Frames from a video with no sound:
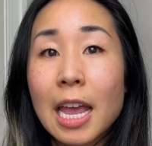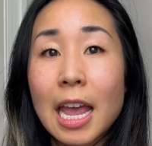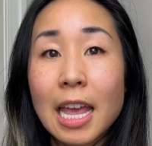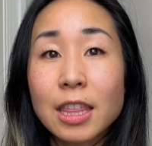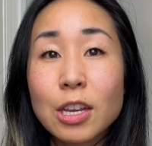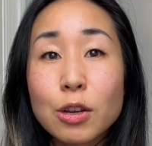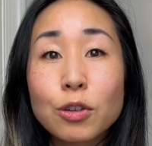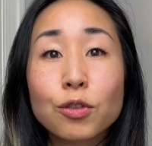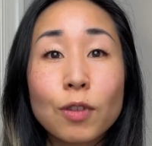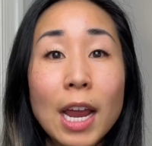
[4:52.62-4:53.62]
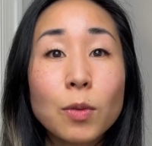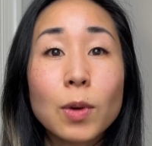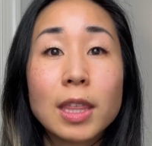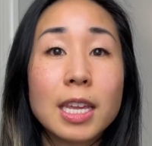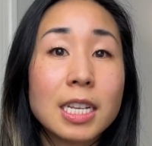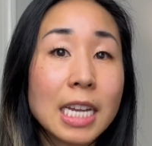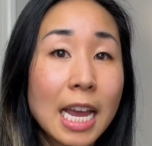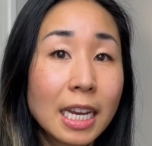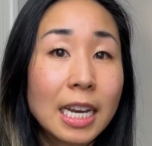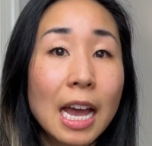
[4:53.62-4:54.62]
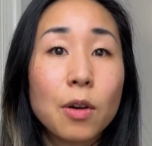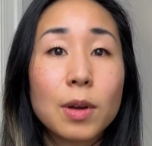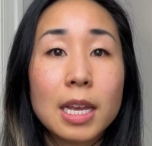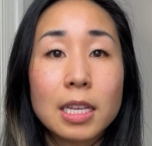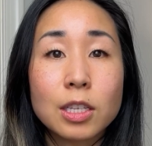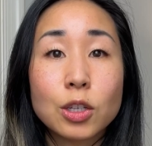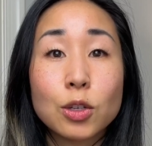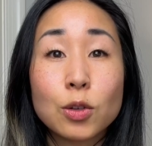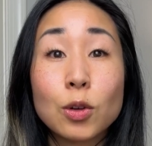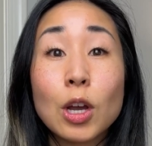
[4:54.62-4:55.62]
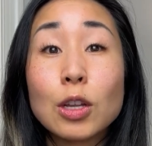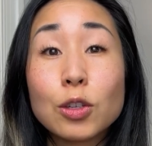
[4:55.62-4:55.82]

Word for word: And the new trend within tech now is to